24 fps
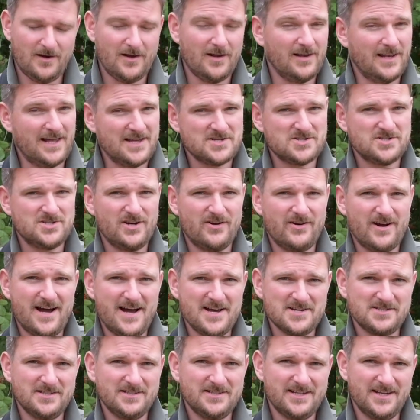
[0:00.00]
Last year I
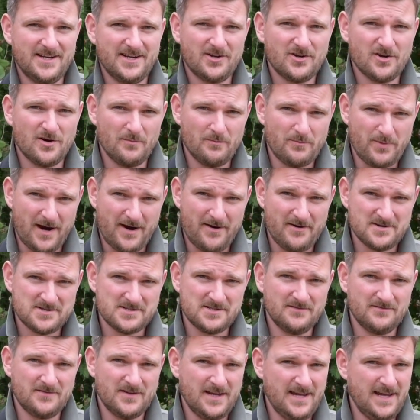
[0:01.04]
actually did a
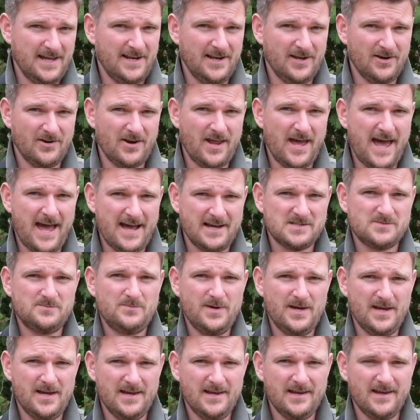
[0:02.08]
comparison of the Helion
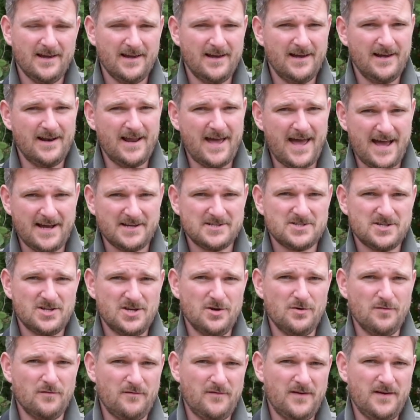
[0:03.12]
XP and
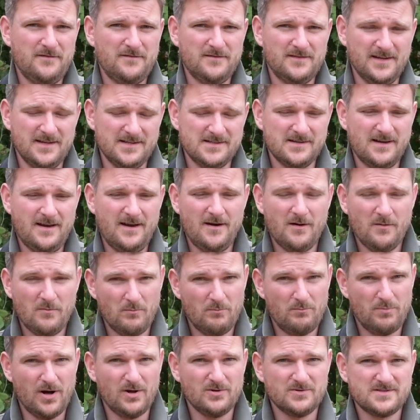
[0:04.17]
XQ50s
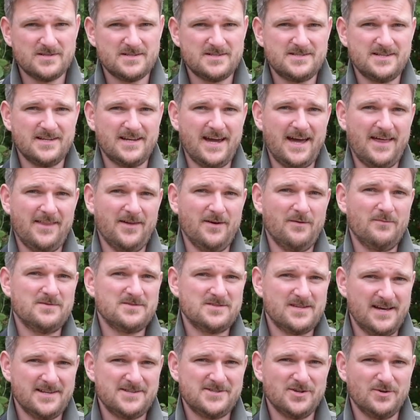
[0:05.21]
bolted together,
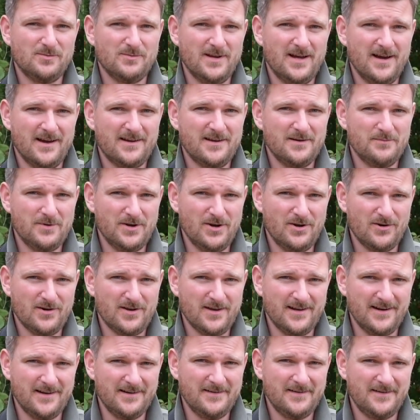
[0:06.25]
set up like a
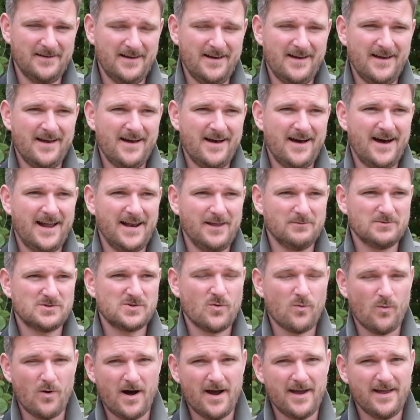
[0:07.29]
binocular. And it was
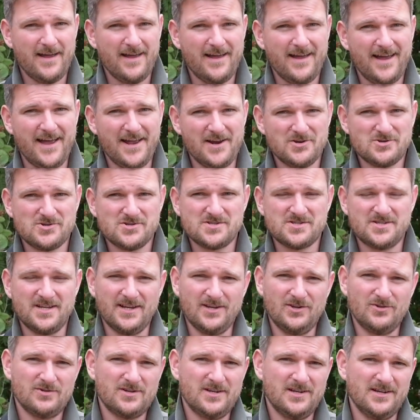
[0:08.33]
quite
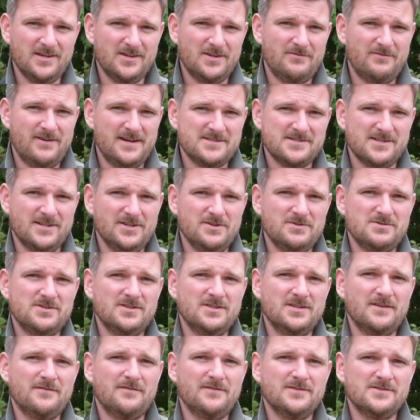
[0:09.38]
interesting looking at the
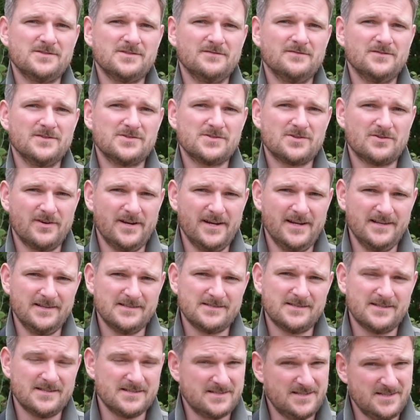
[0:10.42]
resolution difference of the
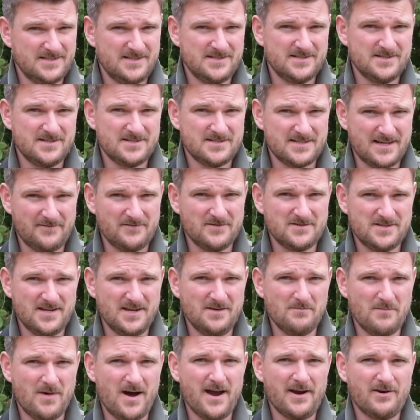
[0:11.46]
screens, because this is a
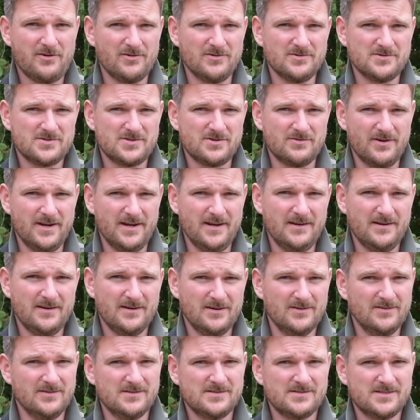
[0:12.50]
17 micron screen
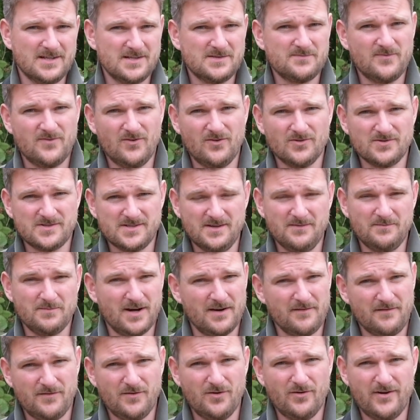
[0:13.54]
on the 640
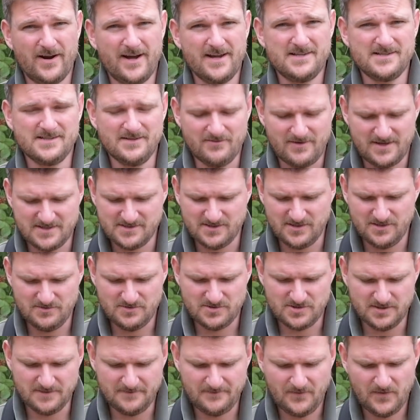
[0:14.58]
by 480
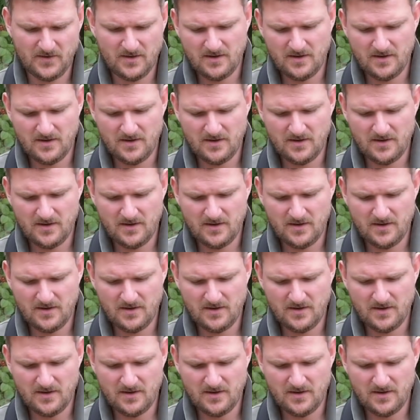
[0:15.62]
resolution.